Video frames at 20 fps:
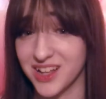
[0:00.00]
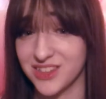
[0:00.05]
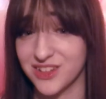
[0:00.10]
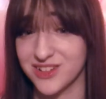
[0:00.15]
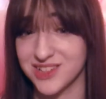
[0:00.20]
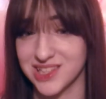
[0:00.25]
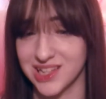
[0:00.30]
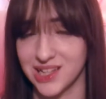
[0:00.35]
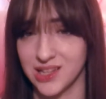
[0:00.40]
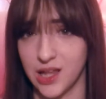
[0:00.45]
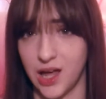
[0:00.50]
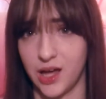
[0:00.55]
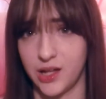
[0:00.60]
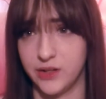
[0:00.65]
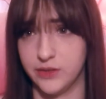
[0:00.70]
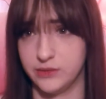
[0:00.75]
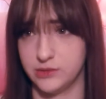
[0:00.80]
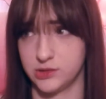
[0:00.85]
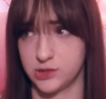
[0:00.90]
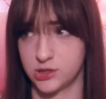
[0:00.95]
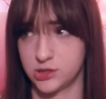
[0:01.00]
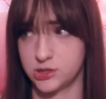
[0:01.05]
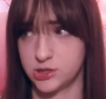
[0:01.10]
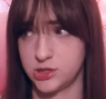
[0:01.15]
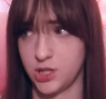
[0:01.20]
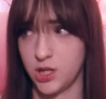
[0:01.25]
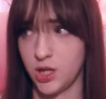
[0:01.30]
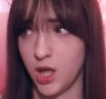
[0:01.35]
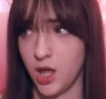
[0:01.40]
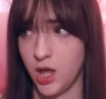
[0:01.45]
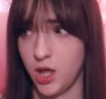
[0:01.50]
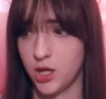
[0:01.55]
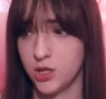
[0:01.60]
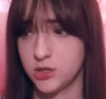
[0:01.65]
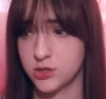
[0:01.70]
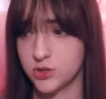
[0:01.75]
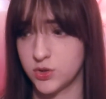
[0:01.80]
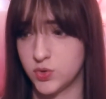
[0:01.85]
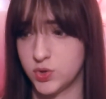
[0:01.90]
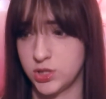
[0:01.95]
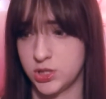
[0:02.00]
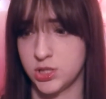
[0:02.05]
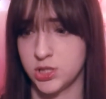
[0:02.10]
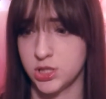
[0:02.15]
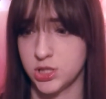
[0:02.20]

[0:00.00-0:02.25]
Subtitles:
there's a lot of enlarging going